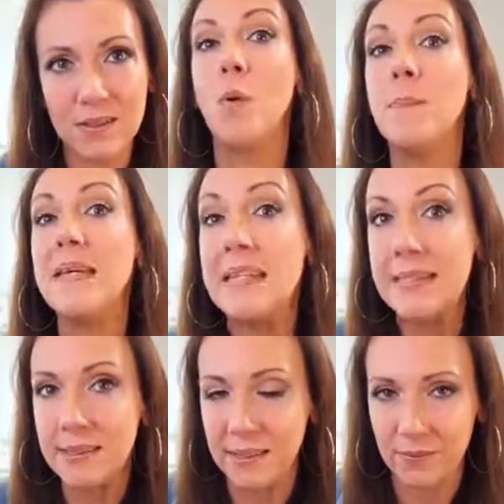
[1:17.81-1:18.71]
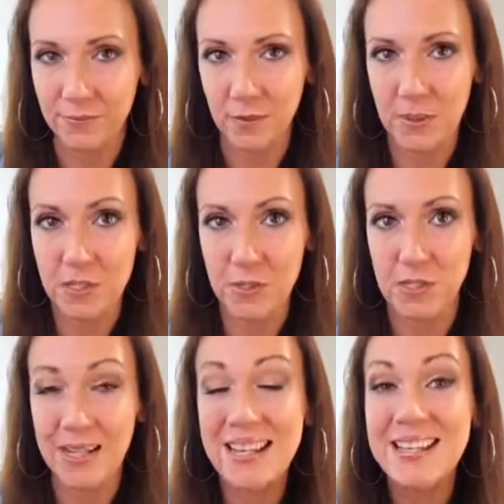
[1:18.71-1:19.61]
Omitting the information
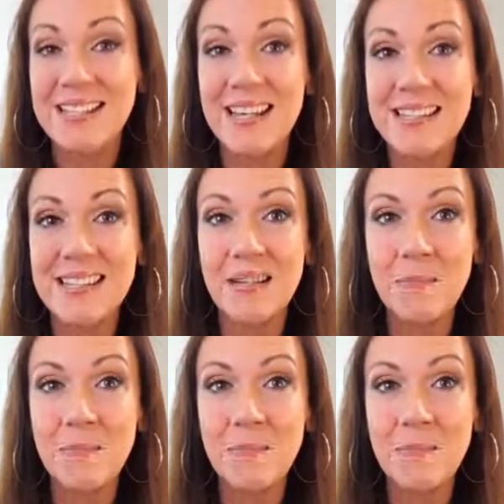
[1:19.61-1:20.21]
doesn't